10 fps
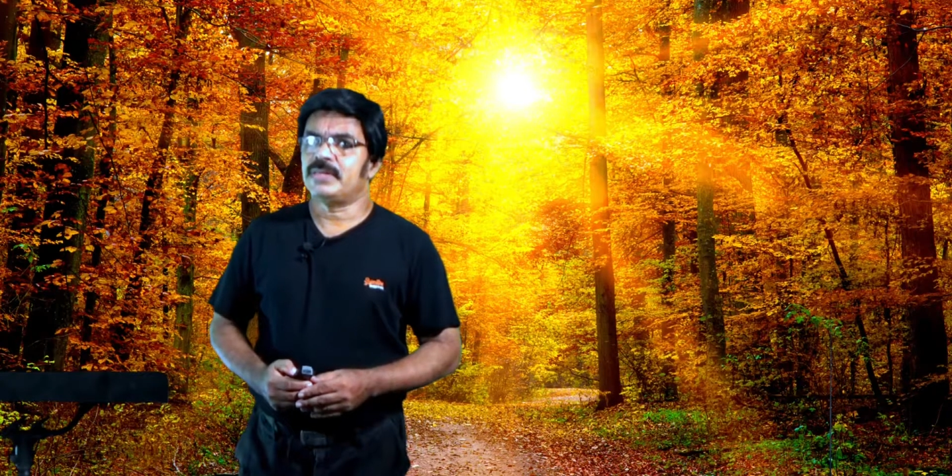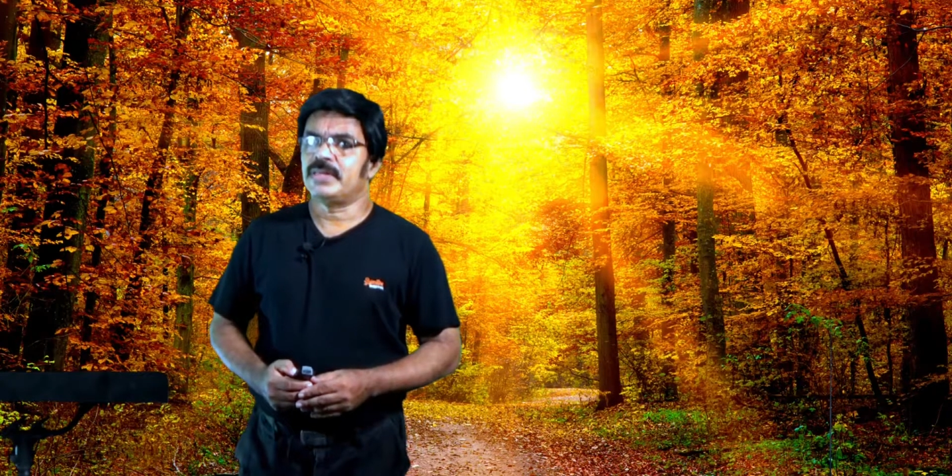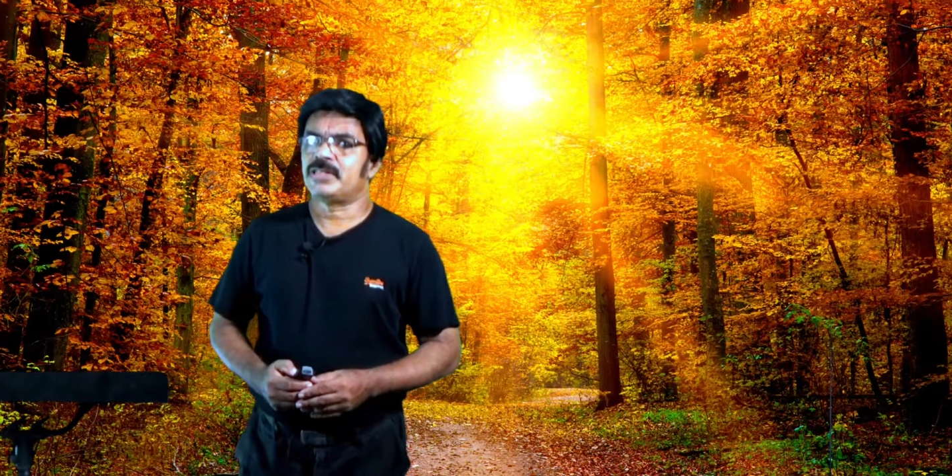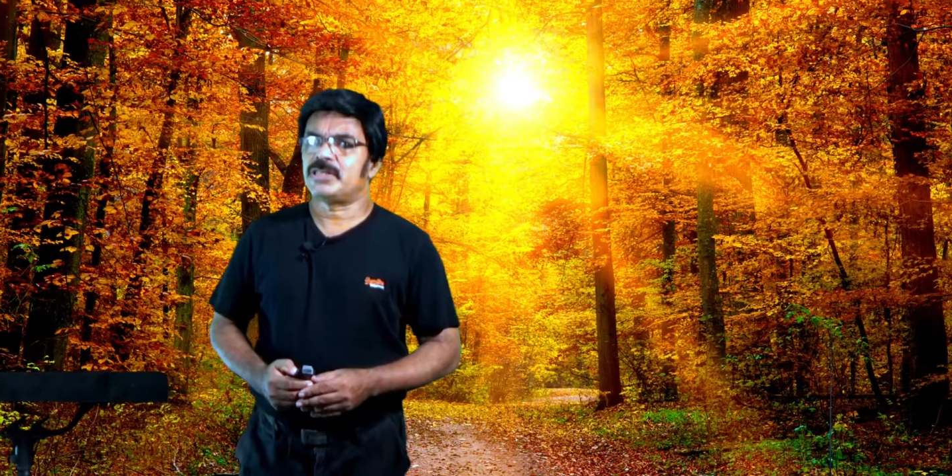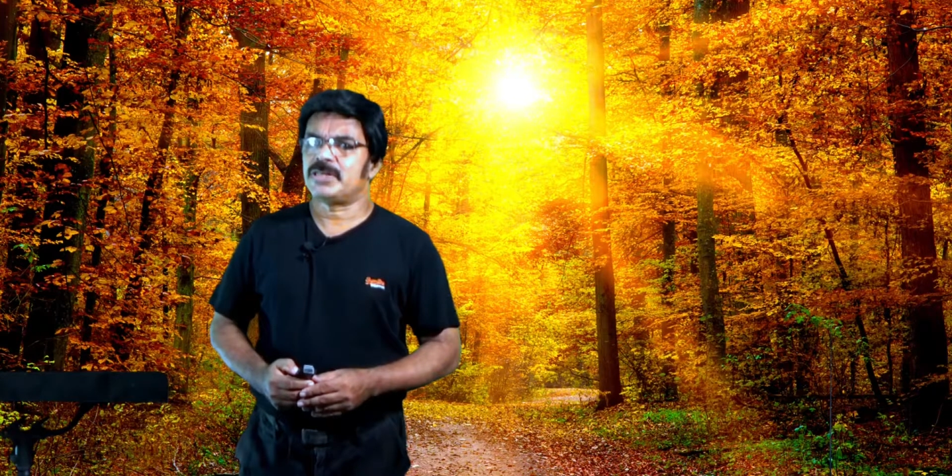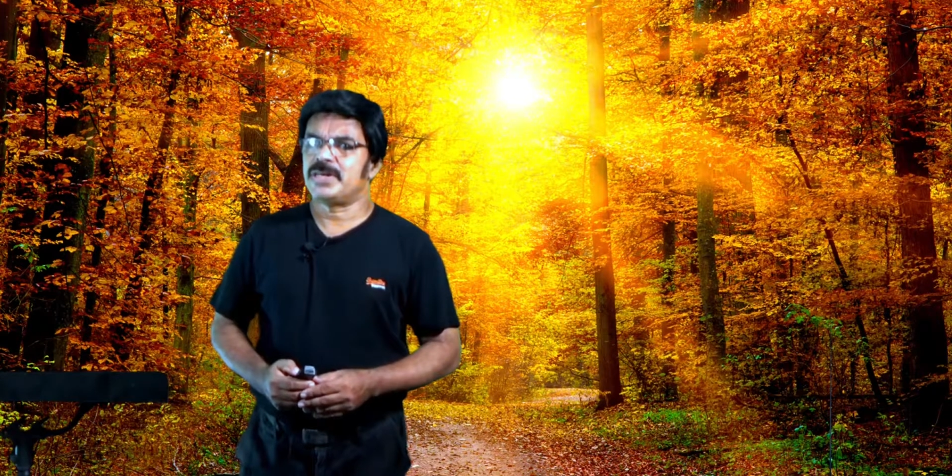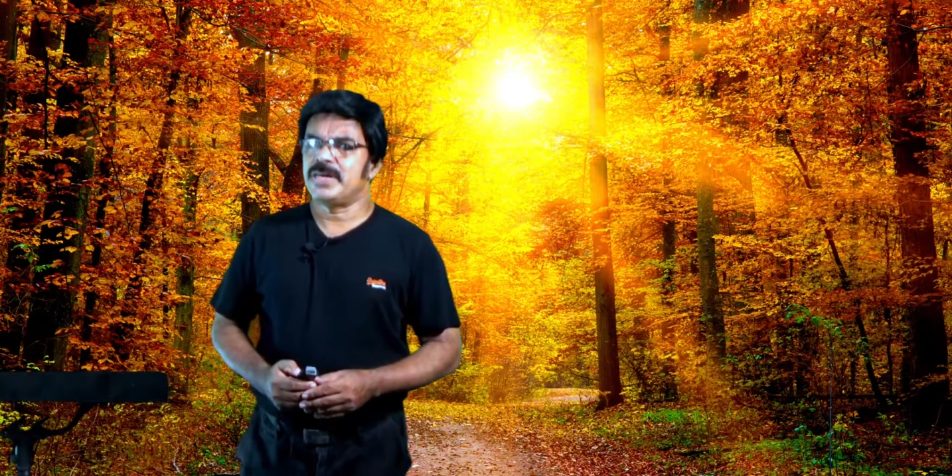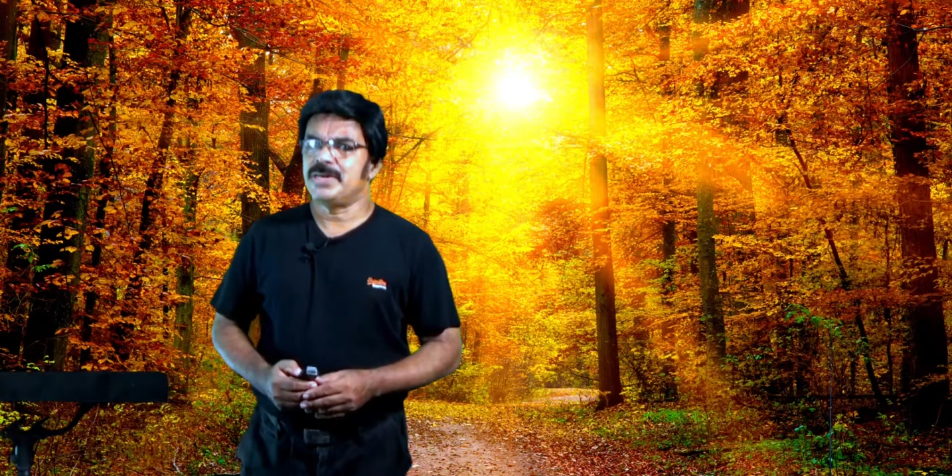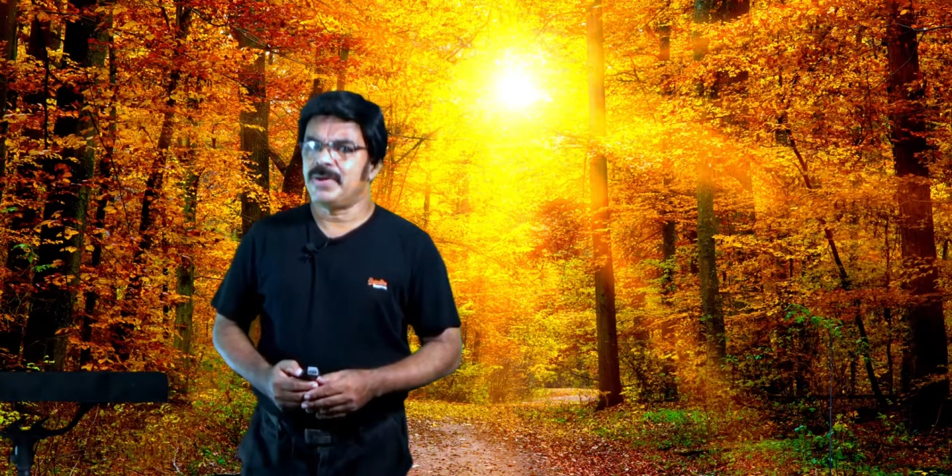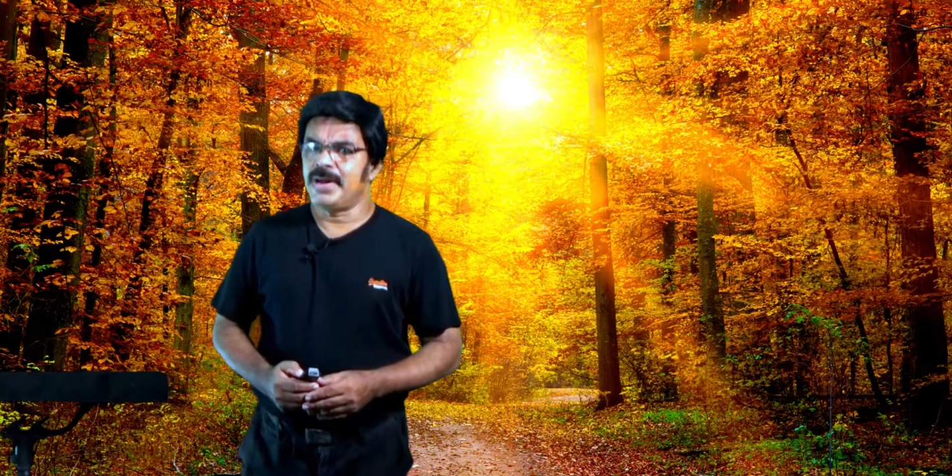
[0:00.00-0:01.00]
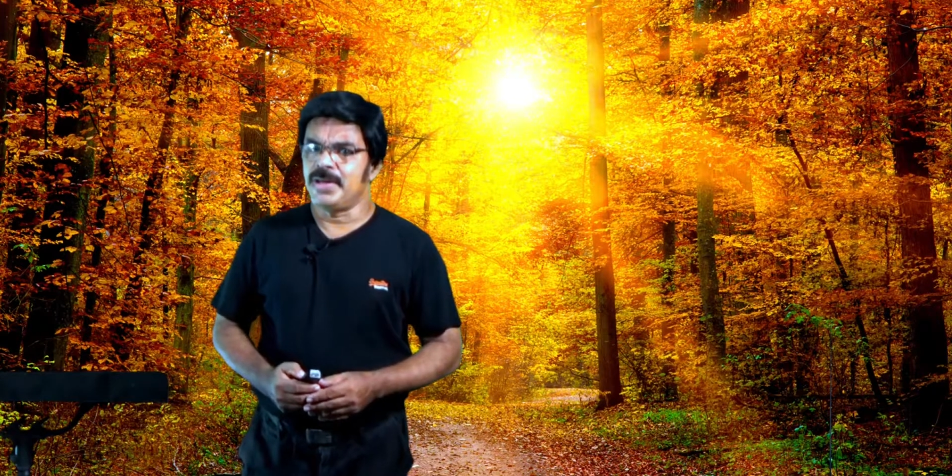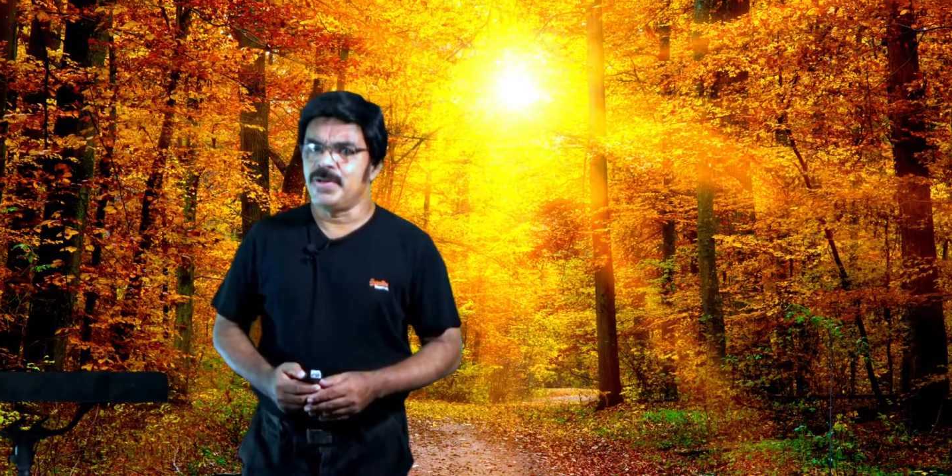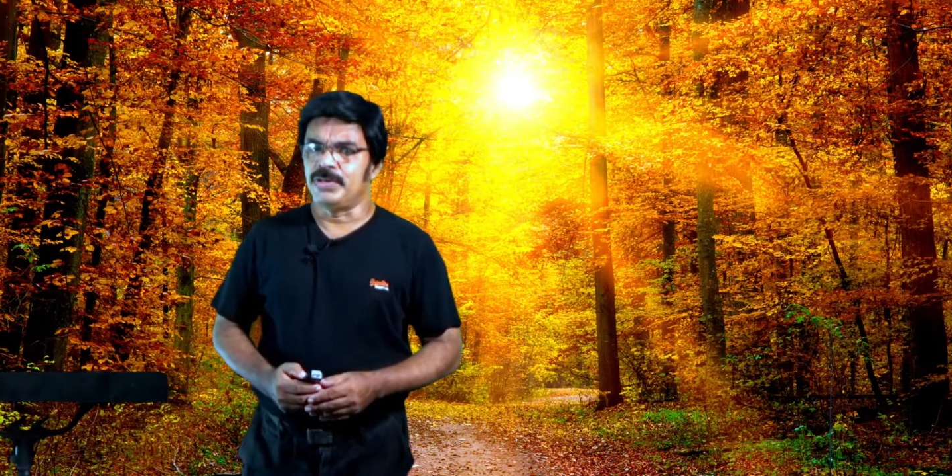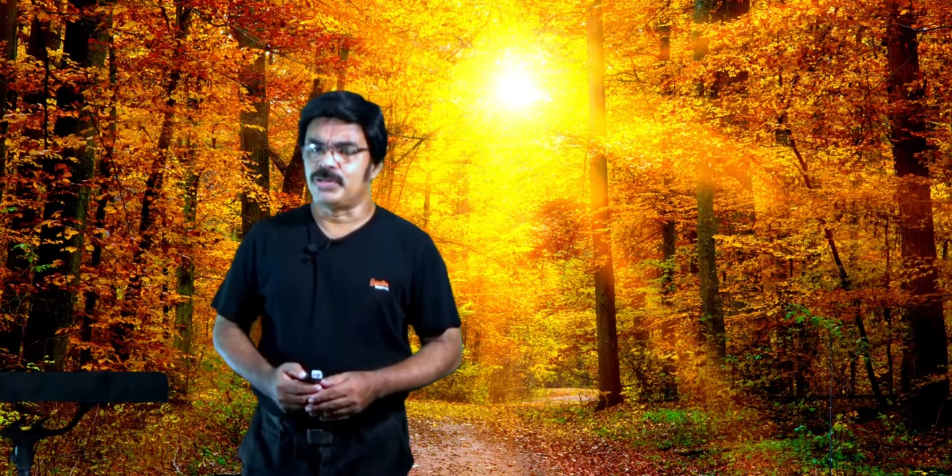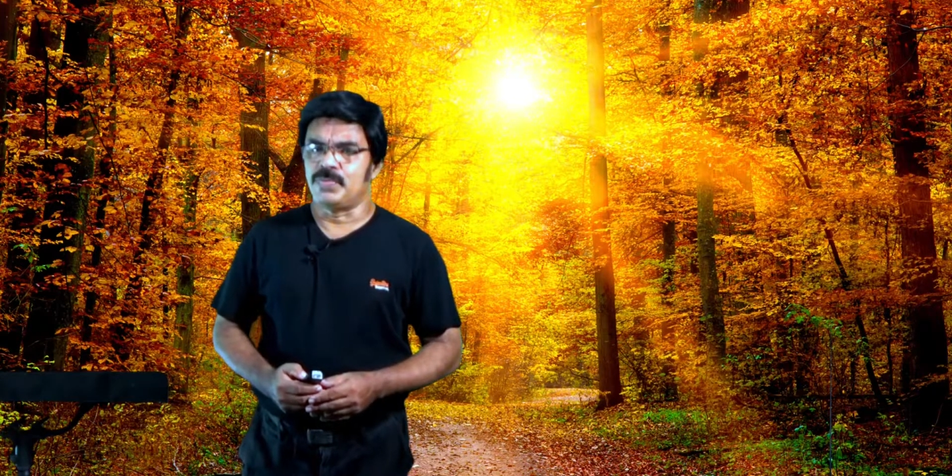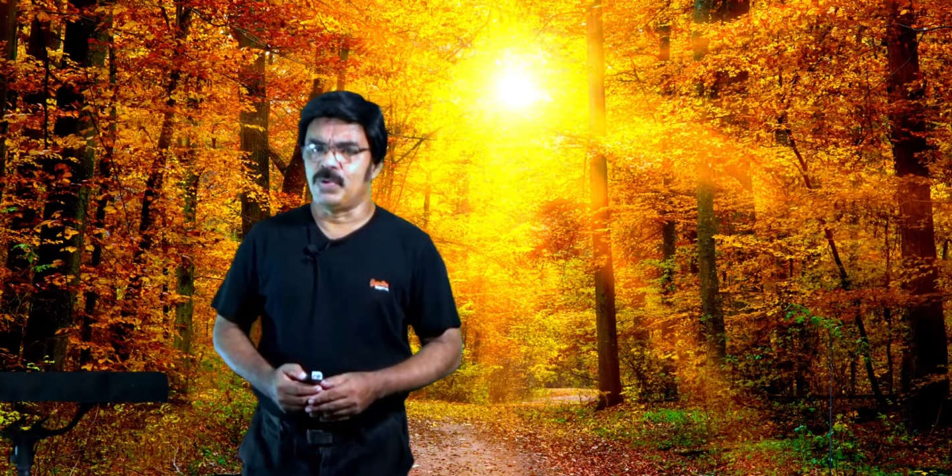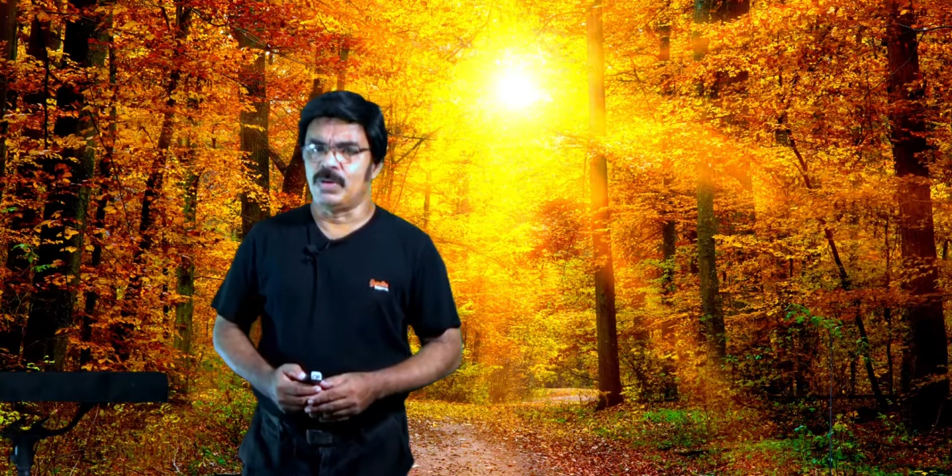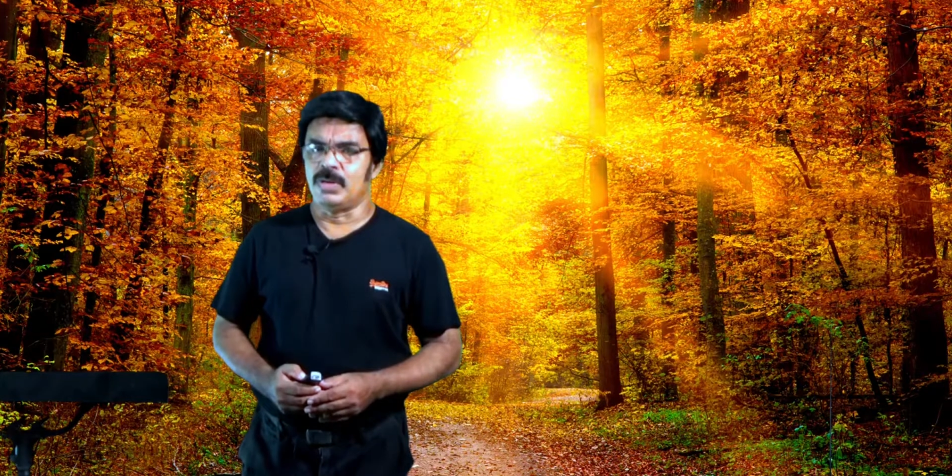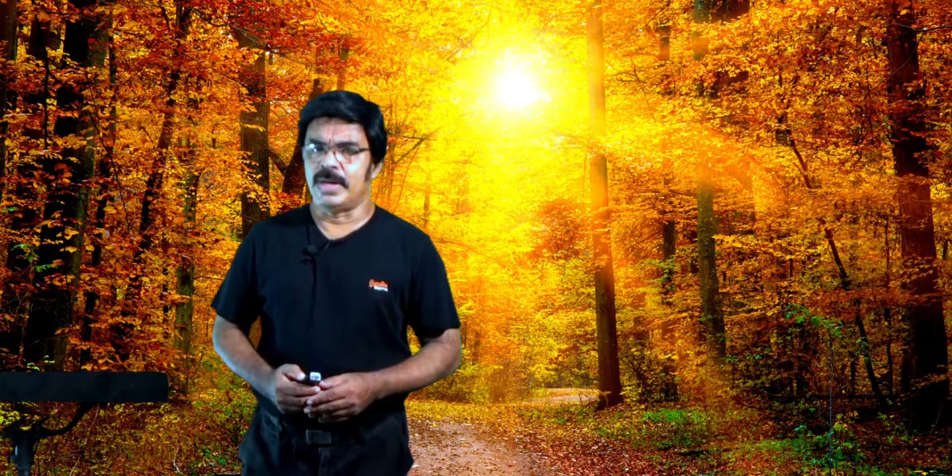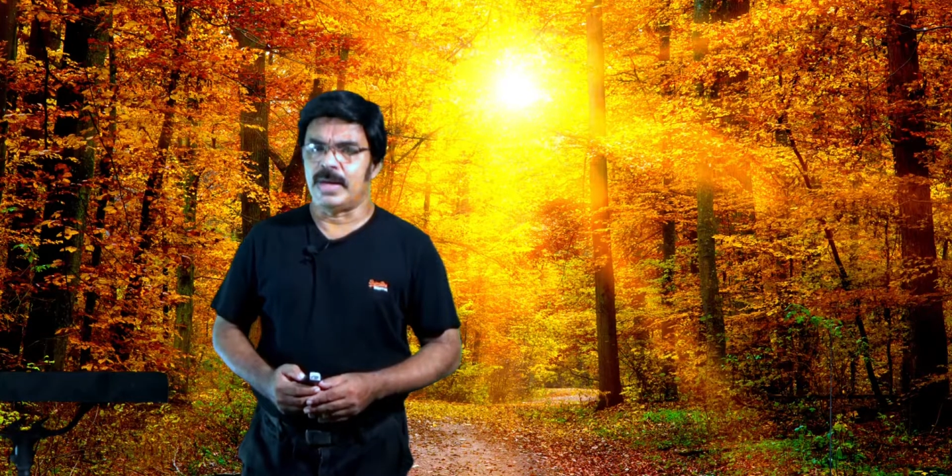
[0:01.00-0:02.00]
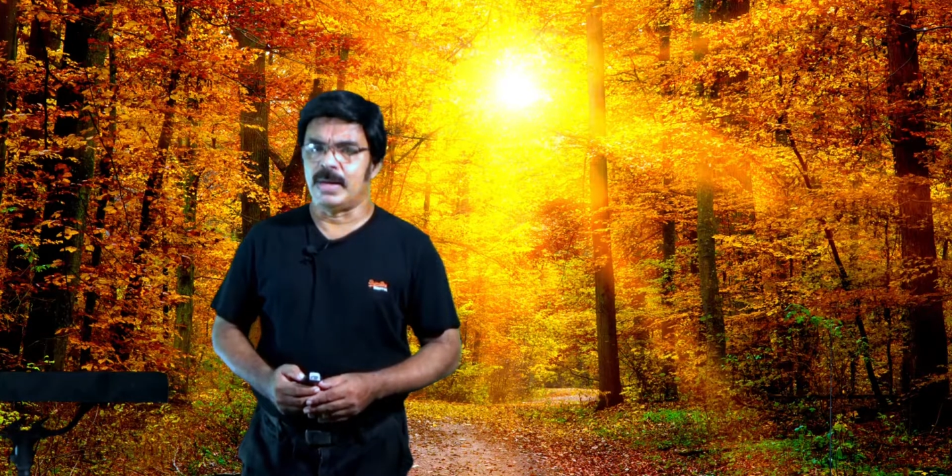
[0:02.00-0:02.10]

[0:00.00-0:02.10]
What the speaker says: it's really useful